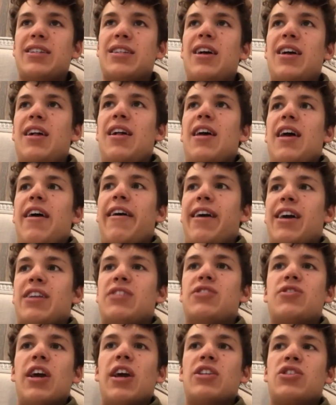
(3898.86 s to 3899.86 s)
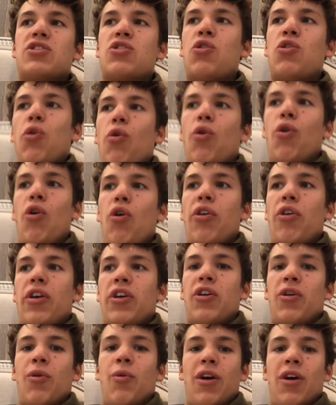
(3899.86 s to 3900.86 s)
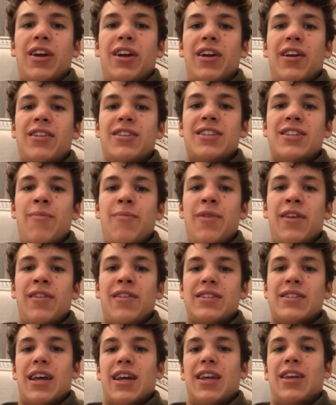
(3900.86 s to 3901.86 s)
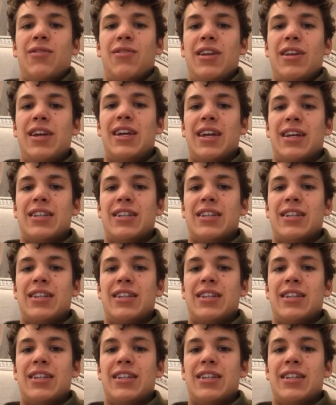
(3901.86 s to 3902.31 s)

Yeah, like, it's it's cool that you're working on something that's like unique and